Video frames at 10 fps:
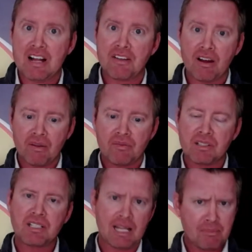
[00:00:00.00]
Now,
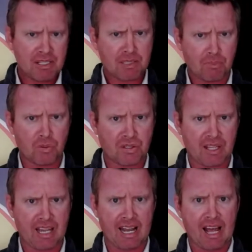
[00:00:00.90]
let me just pause
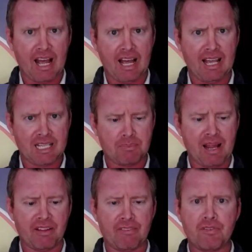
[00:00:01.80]
there and
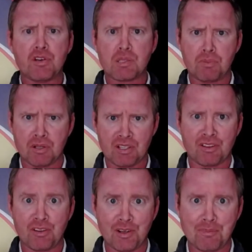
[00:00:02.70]
explain in first person,
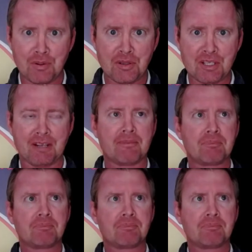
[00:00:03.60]
third person.